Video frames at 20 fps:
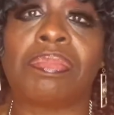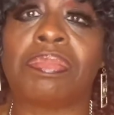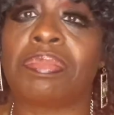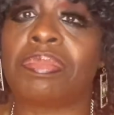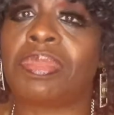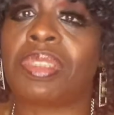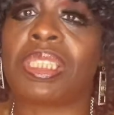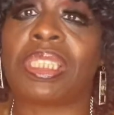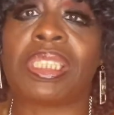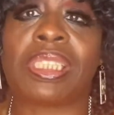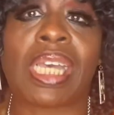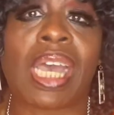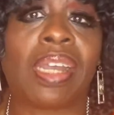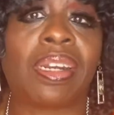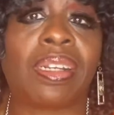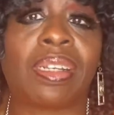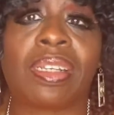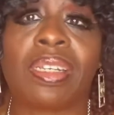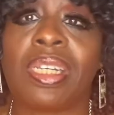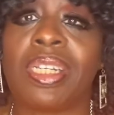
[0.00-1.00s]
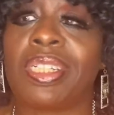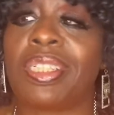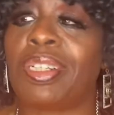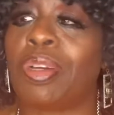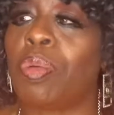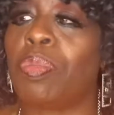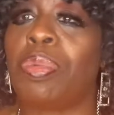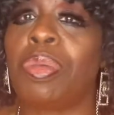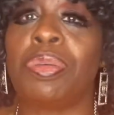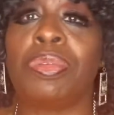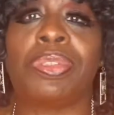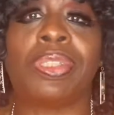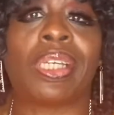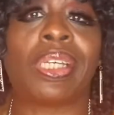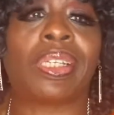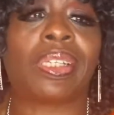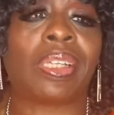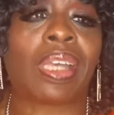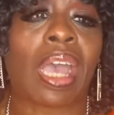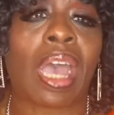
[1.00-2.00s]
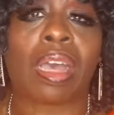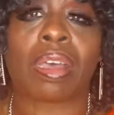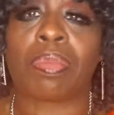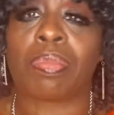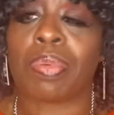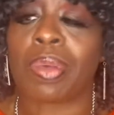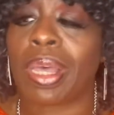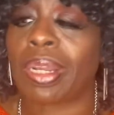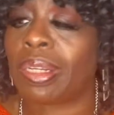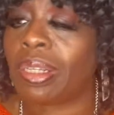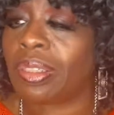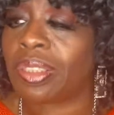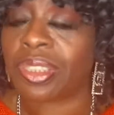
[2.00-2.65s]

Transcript: she sounded good. No music, a cappella.